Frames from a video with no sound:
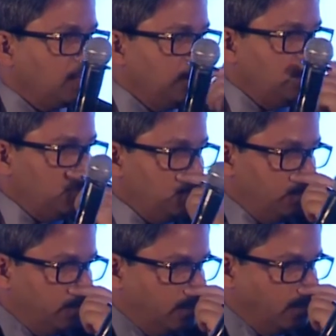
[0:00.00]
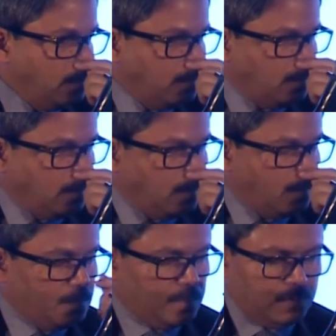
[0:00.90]
Uh, absolutely right,
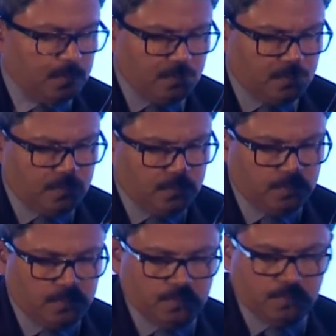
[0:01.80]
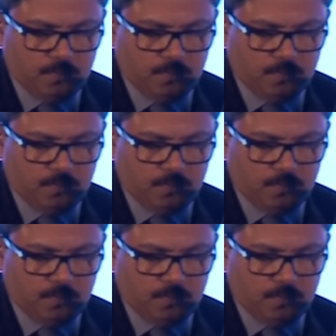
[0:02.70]
because uh, you've actually